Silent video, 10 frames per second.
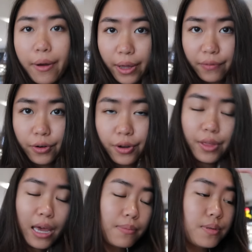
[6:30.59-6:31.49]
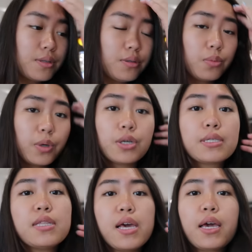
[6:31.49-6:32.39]
However, the absolute
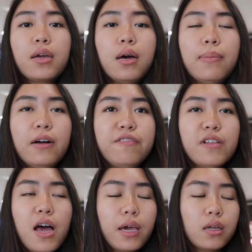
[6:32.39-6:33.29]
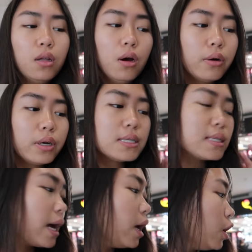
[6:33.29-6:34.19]
worst thing about flying alone is
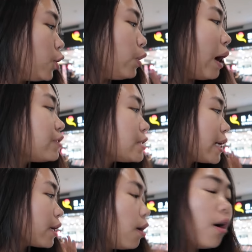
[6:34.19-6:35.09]
that you have to take